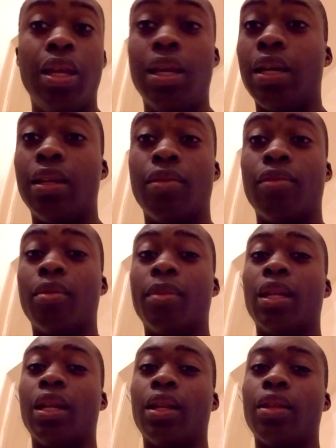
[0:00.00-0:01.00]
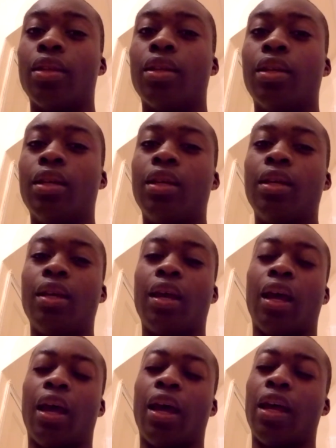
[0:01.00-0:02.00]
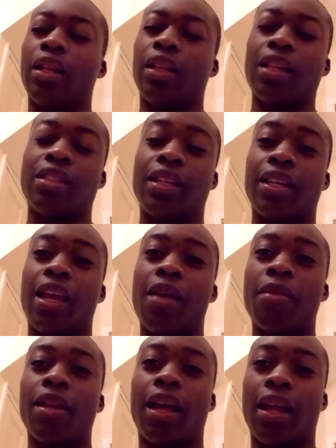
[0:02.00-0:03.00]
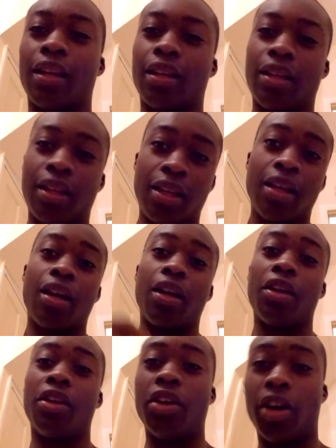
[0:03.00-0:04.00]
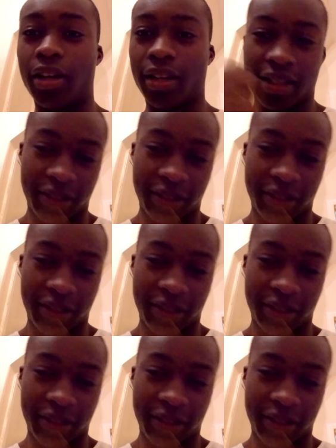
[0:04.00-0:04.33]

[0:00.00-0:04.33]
It didn't really mean anything. And that's the game in hand gone.